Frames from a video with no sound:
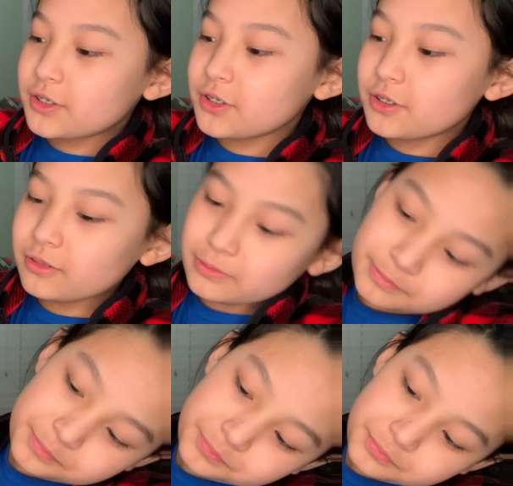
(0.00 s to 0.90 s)
to do
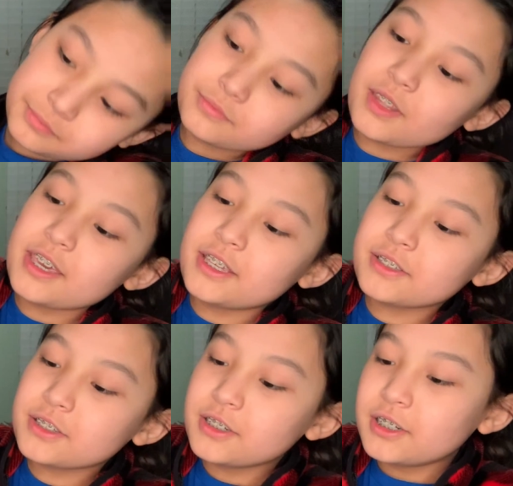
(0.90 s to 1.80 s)

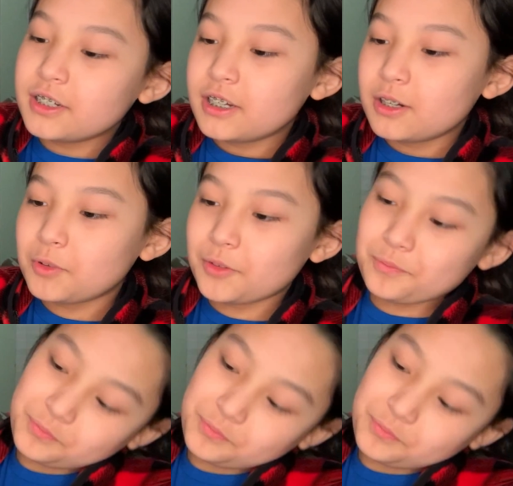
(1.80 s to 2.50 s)
is, well,